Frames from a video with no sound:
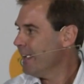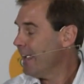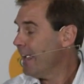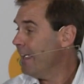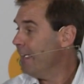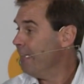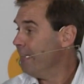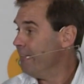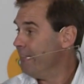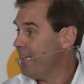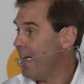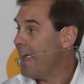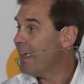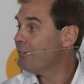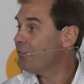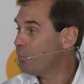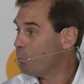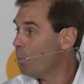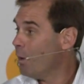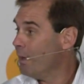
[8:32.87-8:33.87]
and
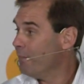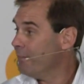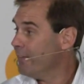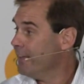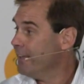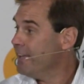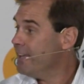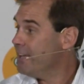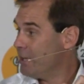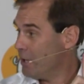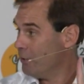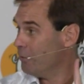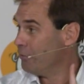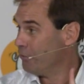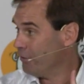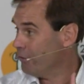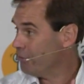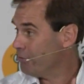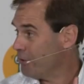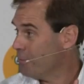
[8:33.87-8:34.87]
that's what the
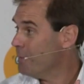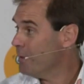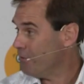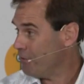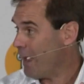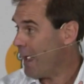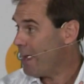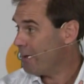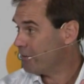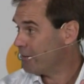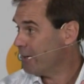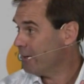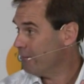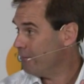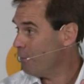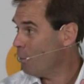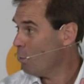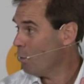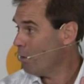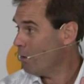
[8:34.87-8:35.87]
ecosystem is asking
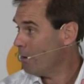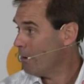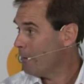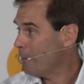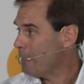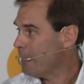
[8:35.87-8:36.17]
for,